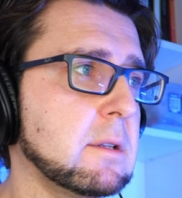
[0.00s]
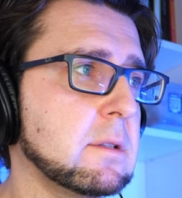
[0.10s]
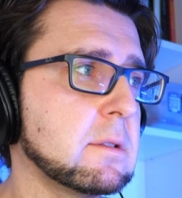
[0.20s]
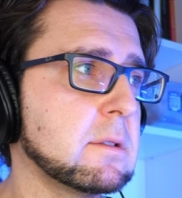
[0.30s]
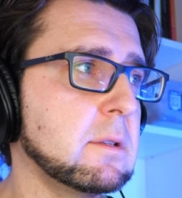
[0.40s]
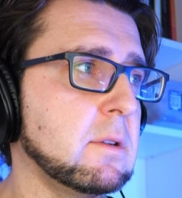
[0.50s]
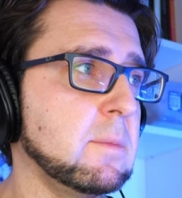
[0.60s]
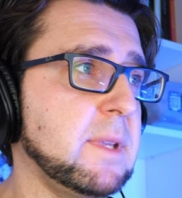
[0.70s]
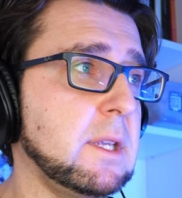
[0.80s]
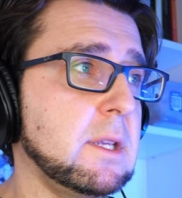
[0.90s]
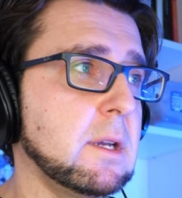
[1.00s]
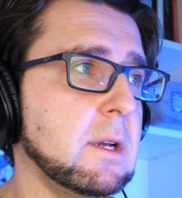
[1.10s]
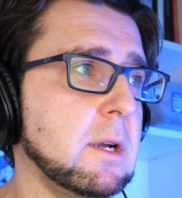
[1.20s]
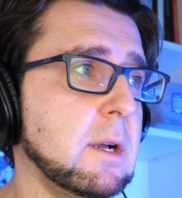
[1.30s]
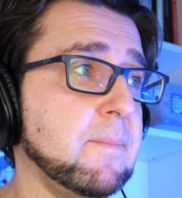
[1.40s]
it's going to be
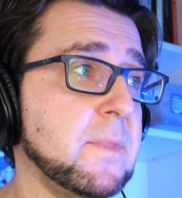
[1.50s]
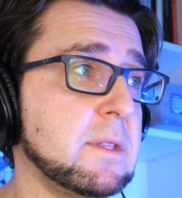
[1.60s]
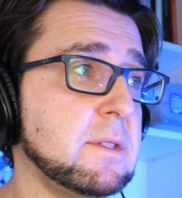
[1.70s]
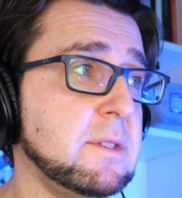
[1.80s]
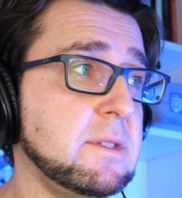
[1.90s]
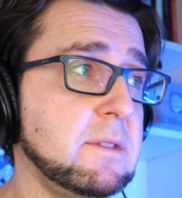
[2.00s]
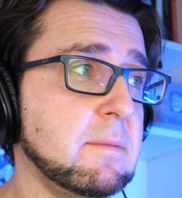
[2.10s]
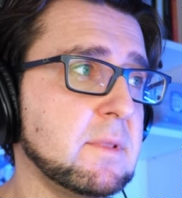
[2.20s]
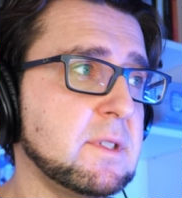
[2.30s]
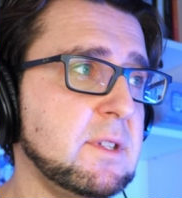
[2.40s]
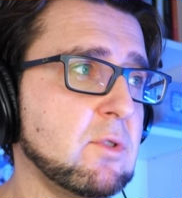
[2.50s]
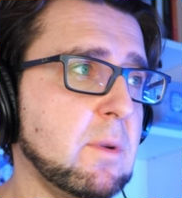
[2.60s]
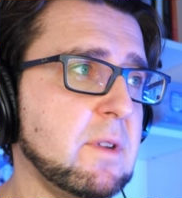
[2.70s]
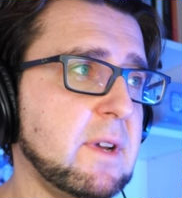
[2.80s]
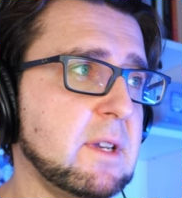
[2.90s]
uh, 0
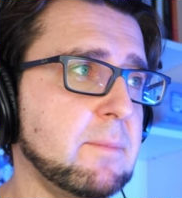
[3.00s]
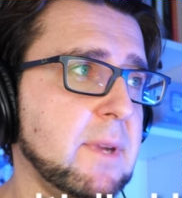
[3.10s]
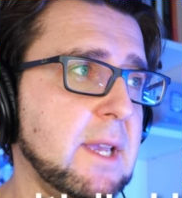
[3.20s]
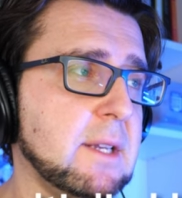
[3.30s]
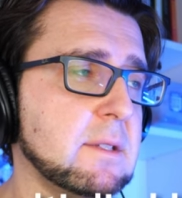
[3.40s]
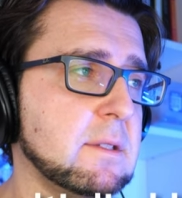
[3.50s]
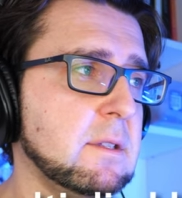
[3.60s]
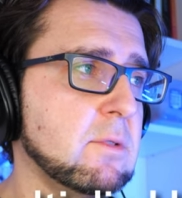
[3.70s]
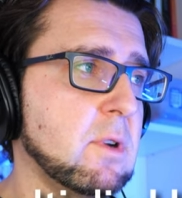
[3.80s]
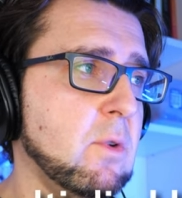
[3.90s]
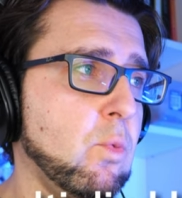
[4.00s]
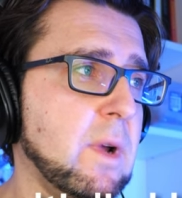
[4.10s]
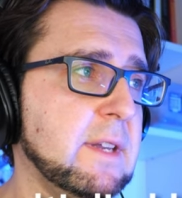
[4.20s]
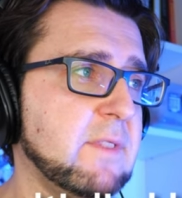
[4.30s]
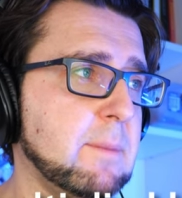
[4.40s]
divided by 8 is 0,
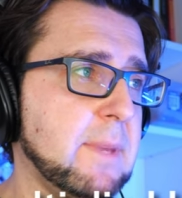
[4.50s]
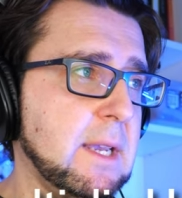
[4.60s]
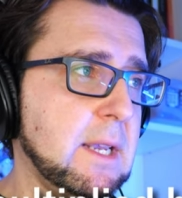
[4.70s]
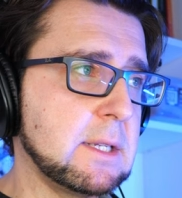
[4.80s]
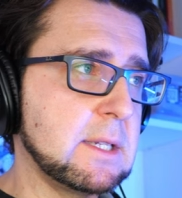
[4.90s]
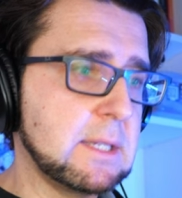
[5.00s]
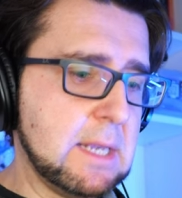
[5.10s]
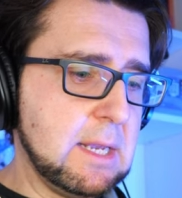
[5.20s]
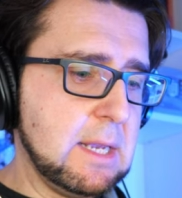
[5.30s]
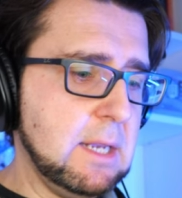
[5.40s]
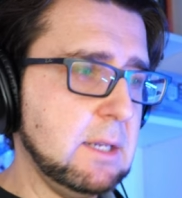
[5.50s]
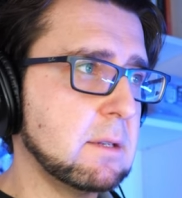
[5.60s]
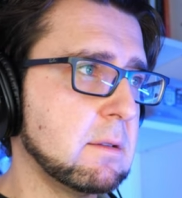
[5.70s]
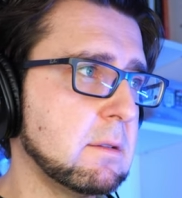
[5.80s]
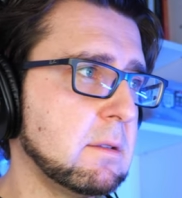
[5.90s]
1 divided by 8 is
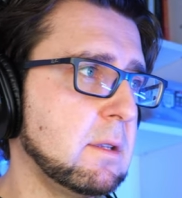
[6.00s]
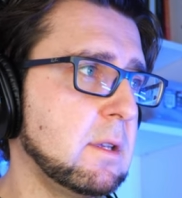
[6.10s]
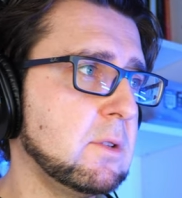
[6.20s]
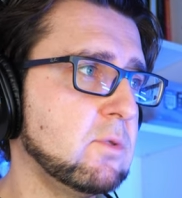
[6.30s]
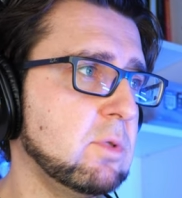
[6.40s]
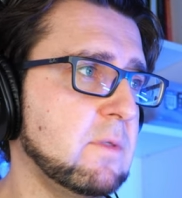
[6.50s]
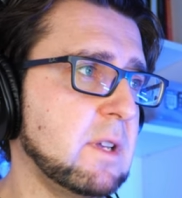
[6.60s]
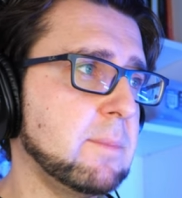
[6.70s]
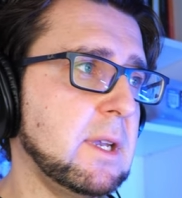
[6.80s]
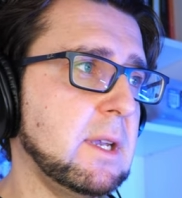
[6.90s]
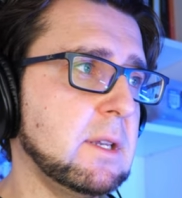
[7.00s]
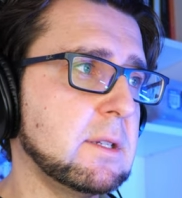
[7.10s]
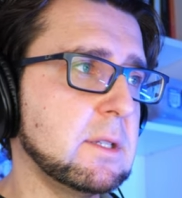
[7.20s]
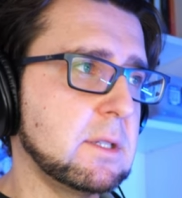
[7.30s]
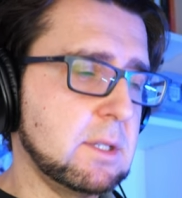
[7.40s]
8, 2 divided by 8
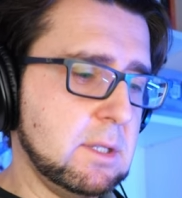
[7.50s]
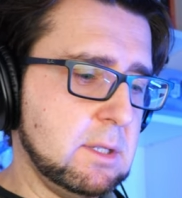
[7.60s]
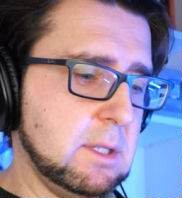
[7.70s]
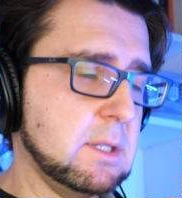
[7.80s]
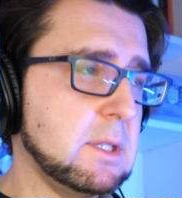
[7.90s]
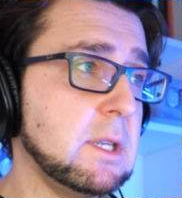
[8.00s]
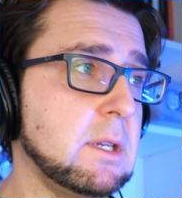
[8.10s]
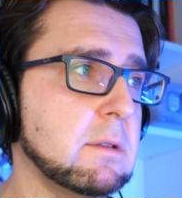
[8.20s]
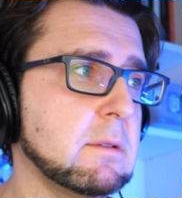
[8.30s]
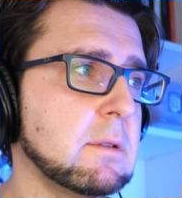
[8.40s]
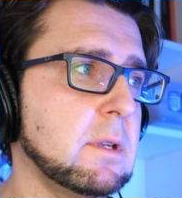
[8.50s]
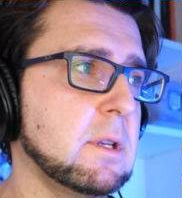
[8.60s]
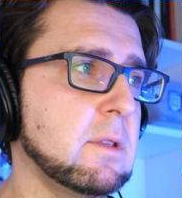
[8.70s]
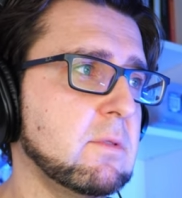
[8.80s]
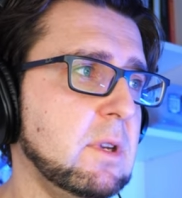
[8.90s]
is 16,
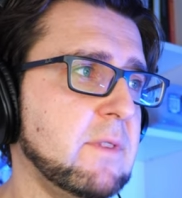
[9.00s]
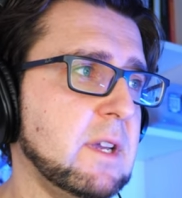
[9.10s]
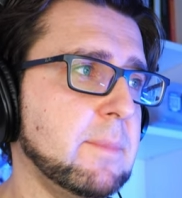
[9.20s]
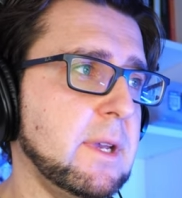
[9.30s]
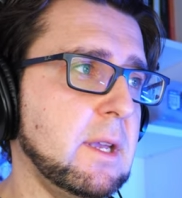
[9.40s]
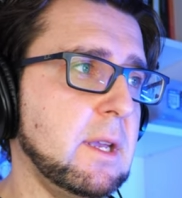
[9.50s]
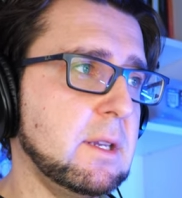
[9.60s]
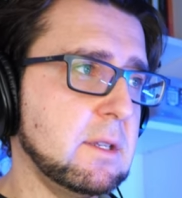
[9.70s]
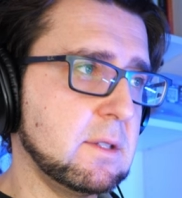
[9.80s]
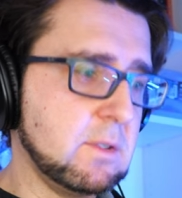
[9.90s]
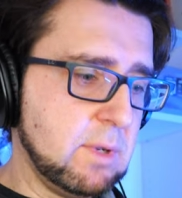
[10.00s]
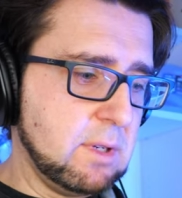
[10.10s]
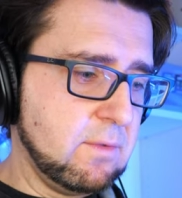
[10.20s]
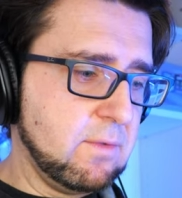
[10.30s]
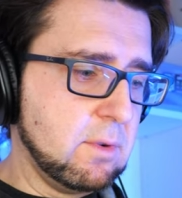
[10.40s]
3 divided by 8 is
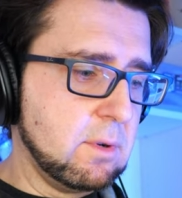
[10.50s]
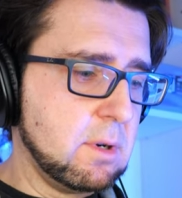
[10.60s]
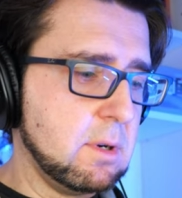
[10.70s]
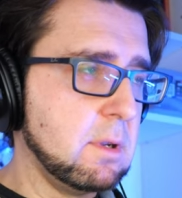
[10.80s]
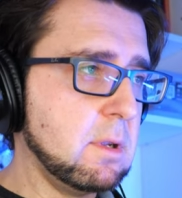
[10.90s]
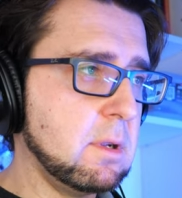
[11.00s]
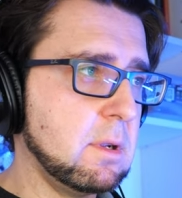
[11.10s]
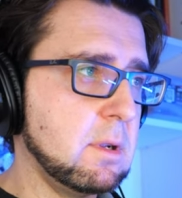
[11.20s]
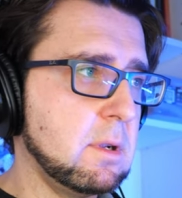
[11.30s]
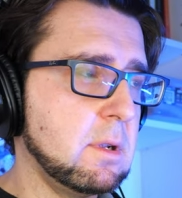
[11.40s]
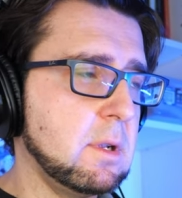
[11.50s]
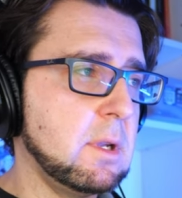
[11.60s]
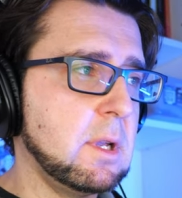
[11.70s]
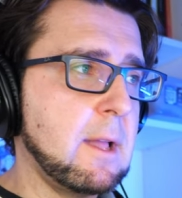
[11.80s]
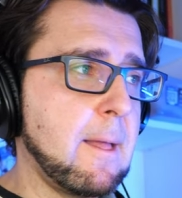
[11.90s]
24.
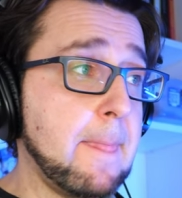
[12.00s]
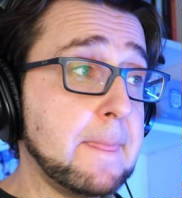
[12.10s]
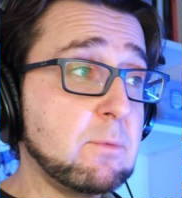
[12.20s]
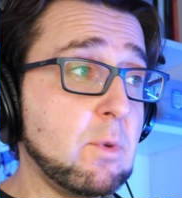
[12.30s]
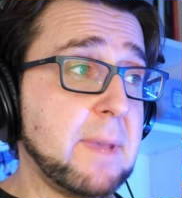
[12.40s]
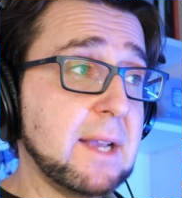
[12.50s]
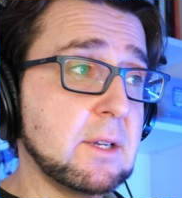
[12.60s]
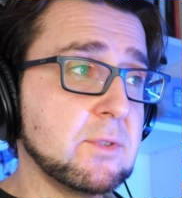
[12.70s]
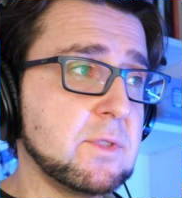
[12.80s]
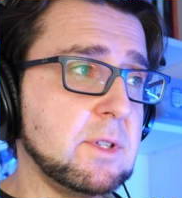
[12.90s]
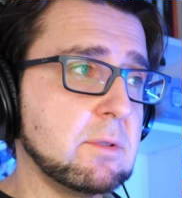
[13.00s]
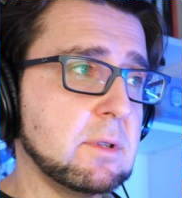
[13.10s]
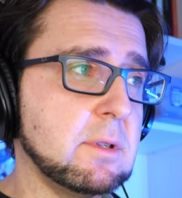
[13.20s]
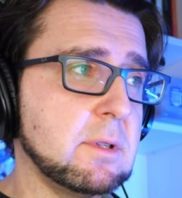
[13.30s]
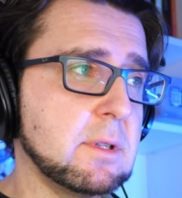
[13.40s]
And then we're back down to
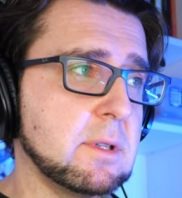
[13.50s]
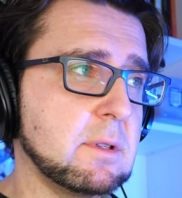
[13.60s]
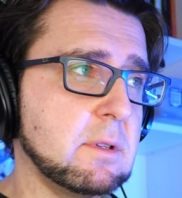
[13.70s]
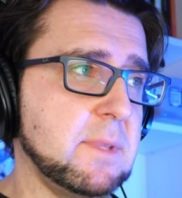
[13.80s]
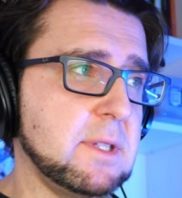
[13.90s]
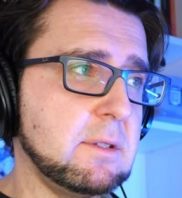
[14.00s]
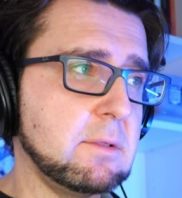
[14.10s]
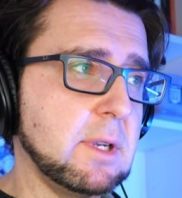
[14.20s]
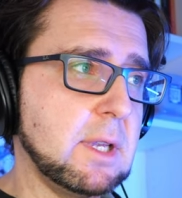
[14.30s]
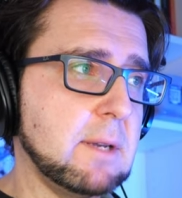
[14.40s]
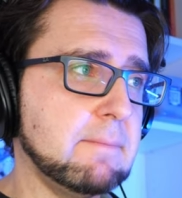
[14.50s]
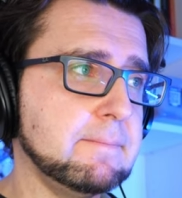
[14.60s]
0. That's going to be 0 again.